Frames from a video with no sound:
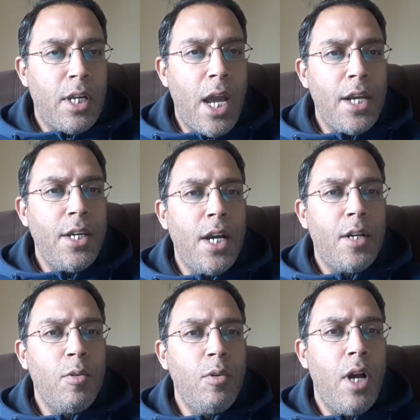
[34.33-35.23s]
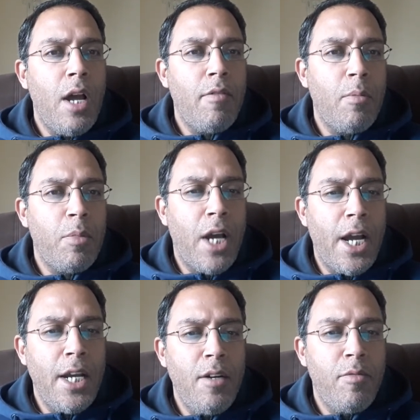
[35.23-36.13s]
candidate who have
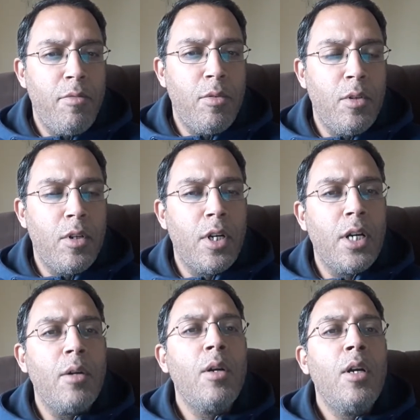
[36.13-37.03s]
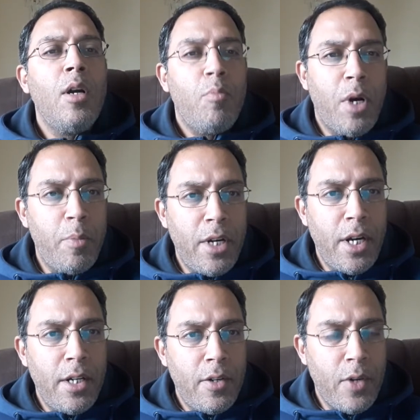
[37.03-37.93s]
applied for
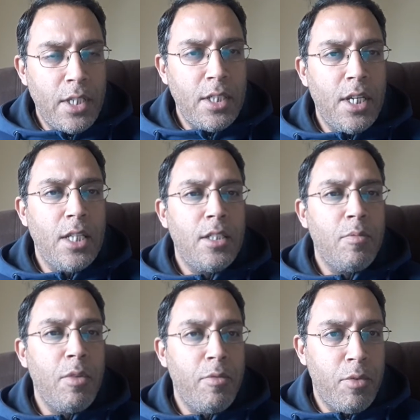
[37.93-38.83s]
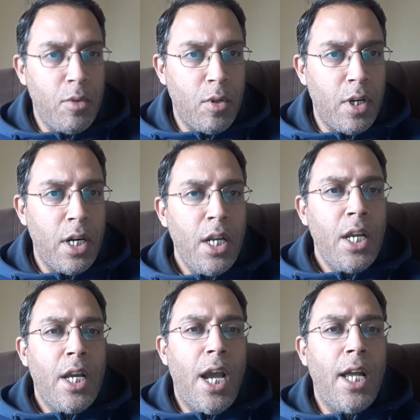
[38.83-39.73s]
permanent residence before
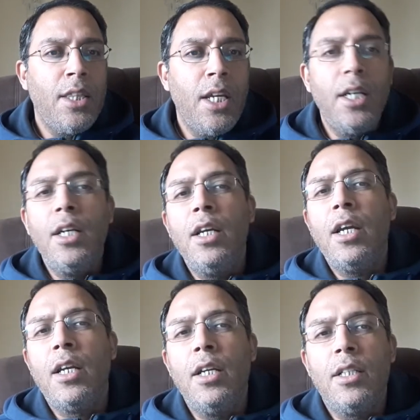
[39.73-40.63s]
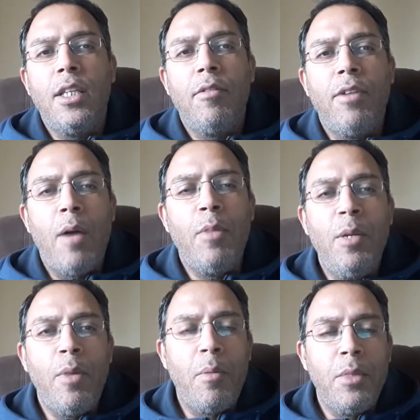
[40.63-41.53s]
and they didn't declare their
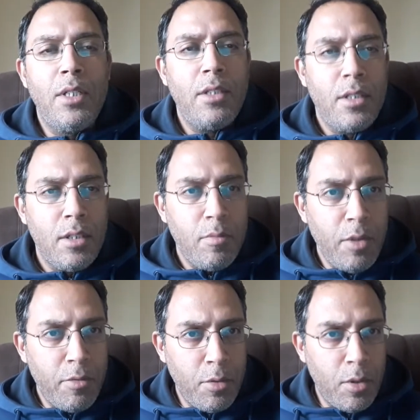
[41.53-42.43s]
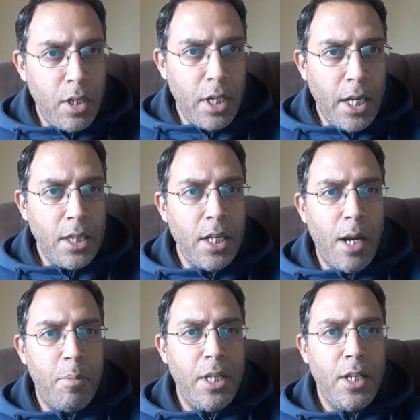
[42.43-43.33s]
family members before in their
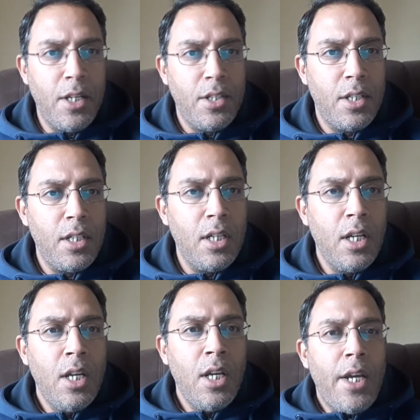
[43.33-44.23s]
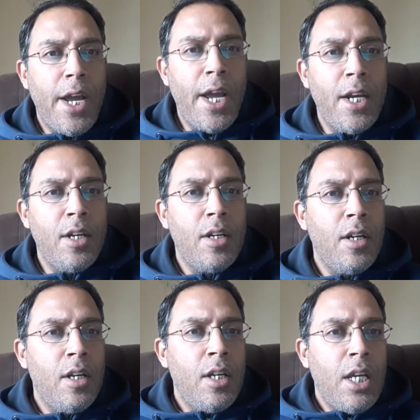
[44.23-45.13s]
application, and
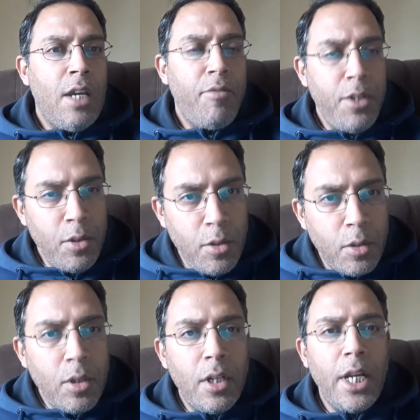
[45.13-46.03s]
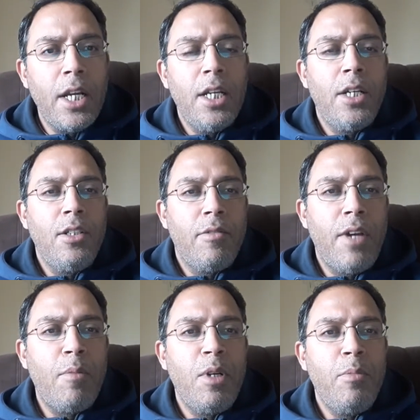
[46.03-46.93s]
if you do not declare your
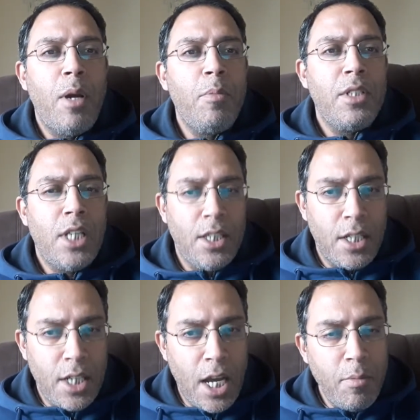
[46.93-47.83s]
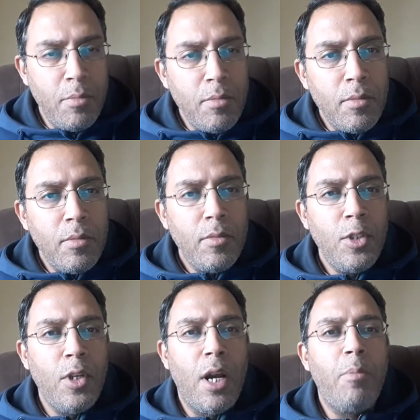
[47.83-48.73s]
family members at the time
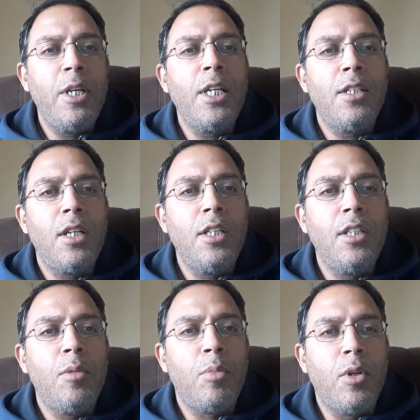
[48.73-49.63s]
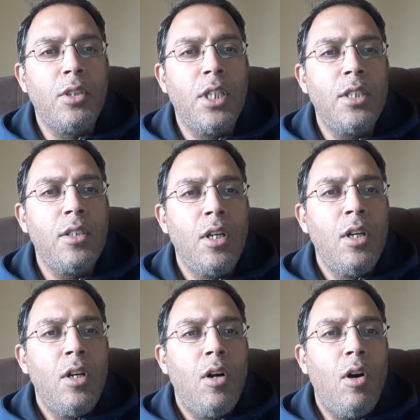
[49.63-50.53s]
your application is in process,
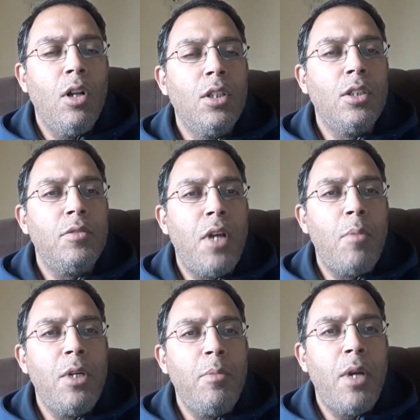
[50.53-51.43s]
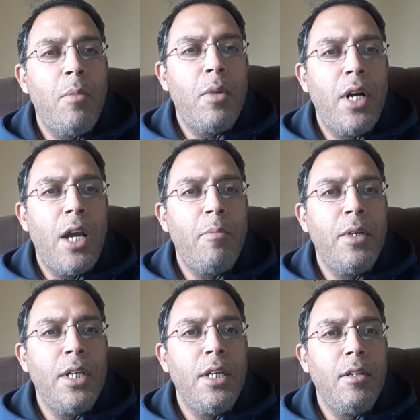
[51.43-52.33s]
all those family members have
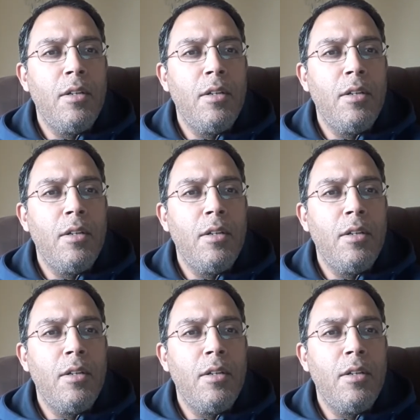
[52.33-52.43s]
been